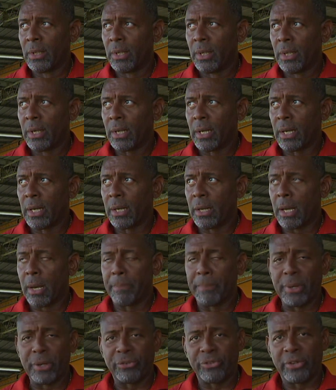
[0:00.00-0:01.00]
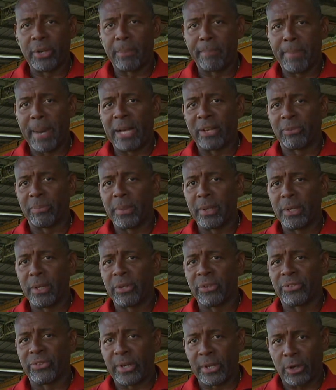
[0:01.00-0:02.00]
uh, a pitch that batsmen need
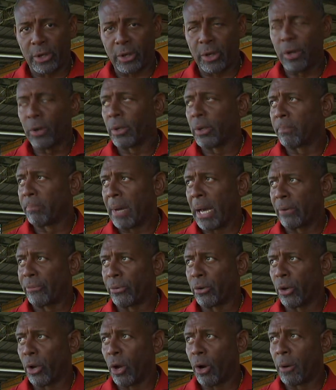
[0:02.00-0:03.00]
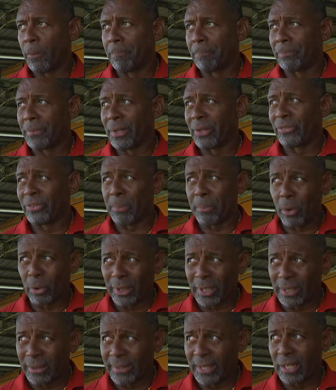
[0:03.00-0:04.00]
to settle long and bat for long. It's
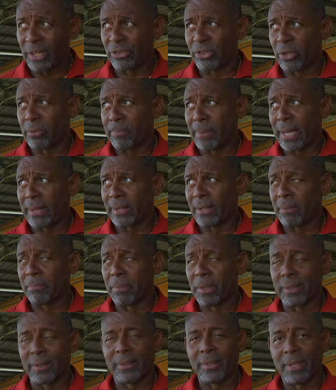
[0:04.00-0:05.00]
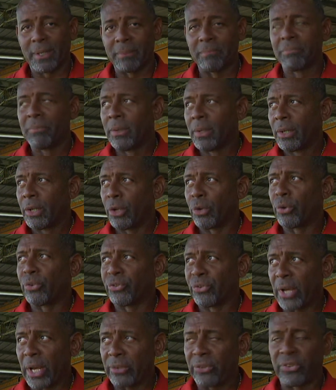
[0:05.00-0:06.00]
about intelligent batting, but um, you know,
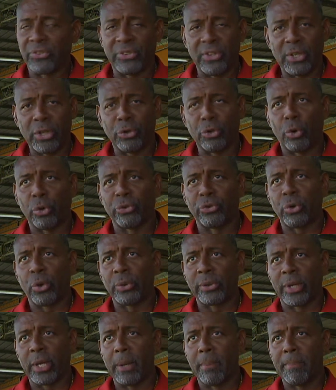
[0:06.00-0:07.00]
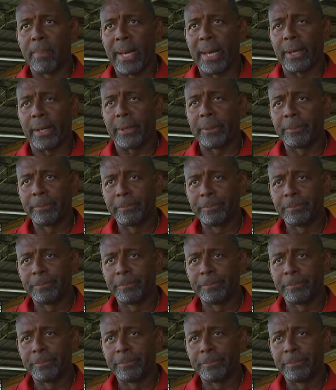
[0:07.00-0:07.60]
it's nice to see the North-South game back.